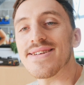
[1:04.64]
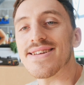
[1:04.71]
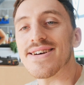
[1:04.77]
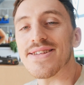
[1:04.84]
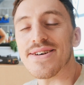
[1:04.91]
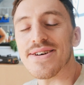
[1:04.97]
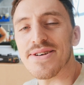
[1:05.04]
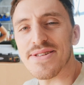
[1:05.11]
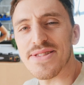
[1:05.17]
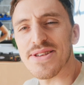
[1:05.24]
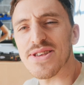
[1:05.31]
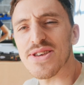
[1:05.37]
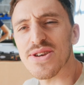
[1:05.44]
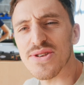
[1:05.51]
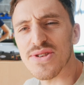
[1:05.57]
you know, the
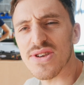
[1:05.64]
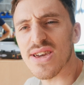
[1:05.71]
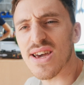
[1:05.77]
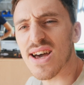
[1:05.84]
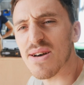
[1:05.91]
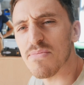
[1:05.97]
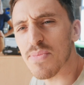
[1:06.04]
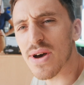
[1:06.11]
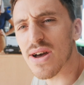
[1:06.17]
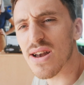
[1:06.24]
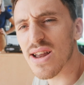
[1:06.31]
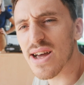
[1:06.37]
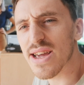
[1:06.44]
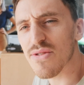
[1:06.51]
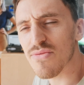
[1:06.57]
news you get. But
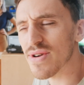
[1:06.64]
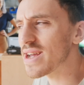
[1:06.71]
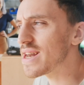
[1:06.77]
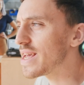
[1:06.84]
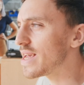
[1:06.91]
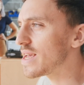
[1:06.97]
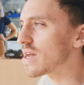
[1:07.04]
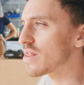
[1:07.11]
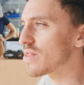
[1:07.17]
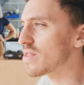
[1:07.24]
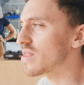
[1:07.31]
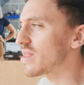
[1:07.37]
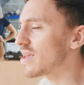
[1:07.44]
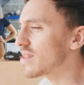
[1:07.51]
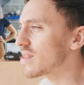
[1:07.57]
like really, the
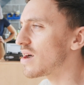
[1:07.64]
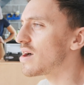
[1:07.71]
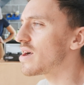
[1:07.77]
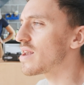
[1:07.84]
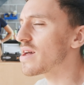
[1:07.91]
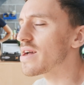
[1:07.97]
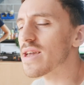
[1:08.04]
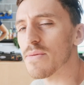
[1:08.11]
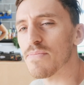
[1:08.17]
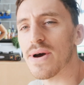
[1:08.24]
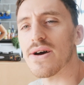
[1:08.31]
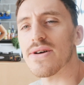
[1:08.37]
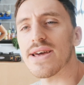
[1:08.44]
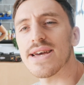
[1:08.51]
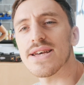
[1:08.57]
thing that I like
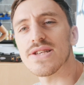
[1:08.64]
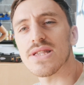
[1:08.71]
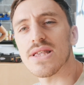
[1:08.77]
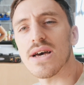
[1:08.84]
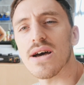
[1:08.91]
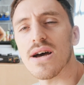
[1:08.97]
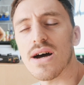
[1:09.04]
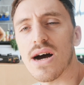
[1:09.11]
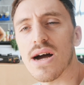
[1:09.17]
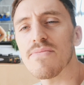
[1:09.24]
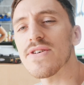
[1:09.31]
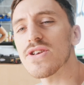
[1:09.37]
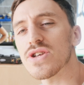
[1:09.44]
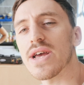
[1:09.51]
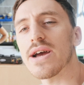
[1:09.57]
about it is that I'm
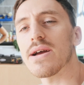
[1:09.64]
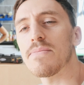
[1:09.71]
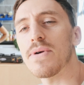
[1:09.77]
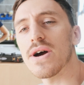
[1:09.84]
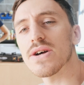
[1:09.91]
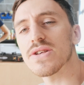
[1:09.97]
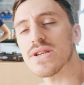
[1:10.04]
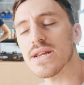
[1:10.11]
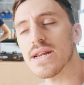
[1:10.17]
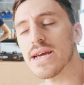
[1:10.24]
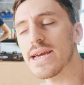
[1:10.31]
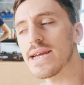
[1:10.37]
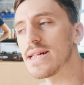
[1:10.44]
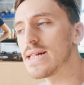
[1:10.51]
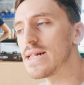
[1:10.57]
vegetarian
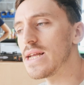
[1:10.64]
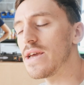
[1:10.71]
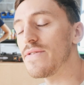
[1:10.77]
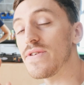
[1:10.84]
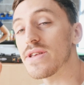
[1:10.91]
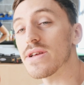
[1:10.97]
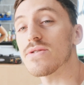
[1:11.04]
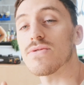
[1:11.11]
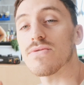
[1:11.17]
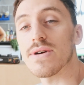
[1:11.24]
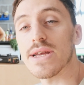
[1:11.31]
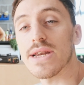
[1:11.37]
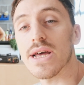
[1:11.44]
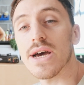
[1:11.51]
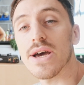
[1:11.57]
personally, if you didn't
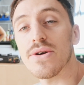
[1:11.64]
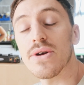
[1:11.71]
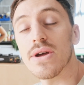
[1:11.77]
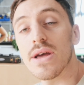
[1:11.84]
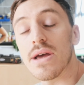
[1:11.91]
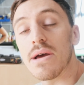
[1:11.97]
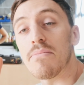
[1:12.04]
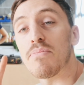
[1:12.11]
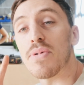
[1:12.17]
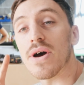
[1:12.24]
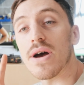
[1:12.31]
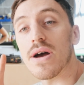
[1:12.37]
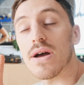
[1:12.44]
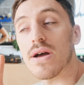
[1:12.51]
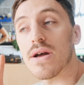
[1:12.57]
already know.
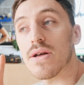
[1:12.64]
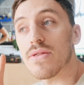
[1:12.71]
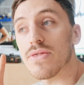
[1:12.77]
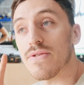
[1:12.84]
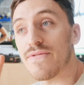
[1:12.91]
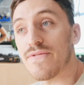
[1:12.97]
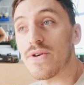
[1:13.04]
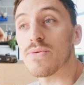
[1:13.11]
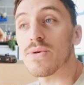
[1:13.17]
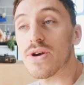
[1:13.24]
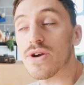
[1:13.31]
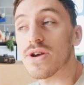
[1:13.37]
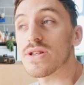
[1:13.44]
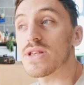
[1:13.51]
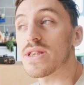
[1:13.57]
But the food we're
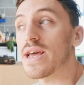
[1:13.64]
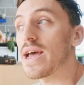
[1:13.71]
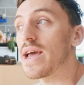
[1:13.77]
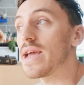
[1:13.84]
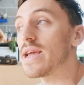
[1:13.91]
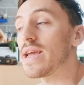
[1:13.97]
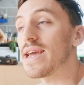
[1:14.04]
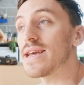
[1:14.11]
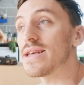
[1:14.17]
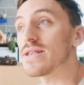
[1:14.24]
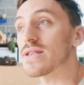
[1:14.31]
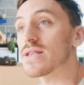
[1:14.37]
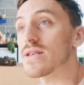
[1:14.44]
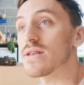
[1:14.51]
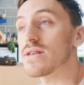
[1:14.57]
cooking today
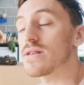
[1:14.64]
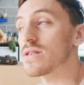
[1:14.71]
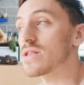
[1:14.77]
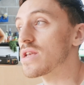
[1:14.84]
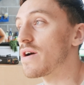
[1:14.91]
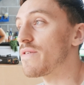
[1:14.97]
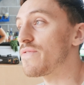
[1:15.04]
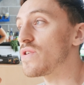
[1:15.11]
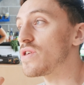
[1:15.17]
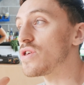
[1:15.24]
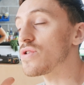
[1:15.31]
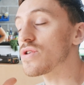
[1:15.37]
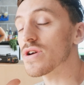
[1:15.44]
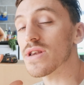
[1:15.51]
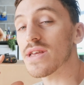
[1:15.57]
is stuff that
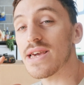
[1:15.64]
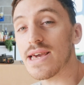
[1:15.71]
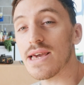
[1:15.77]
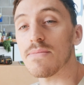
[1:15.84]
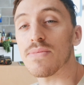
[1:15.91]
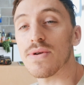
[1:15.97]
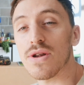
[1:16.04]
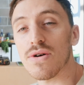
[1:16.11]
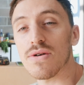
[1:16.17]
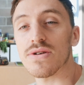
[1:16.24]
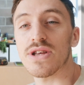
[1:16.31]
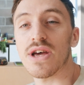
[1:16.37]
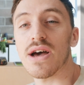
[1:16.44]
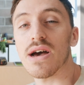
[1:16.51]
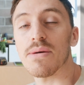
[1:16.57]
you can keep long
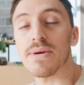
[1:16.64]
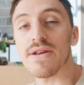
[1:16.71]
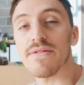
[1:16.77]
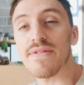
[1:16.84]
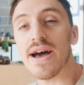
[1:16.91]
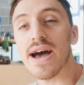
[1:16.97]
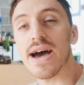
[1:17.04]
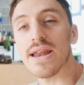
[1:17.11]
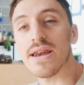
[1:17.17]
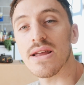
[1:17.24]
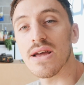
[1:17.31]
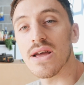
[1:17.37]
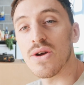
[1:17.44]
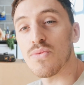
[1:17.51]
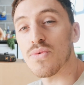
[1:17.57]
term in a van
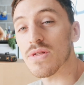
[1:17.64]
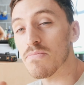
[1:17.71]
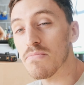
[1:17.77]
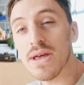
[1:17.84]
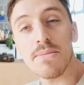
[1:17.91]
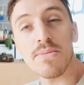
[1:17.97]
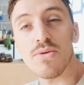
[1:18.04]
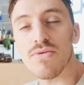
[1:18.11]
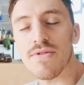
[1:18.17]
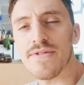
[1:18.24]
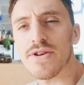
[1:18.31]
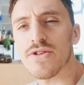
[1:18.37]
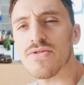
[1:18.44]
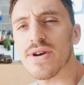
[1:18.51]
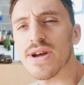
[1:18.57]
with minimal
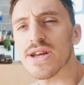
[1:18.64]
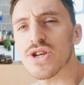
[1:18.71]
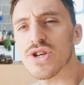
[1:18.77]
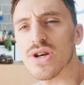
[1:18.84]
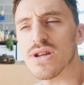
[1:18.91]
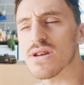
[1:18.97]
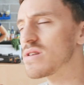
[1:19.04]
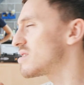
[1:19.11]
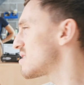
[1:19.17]
refrigeration.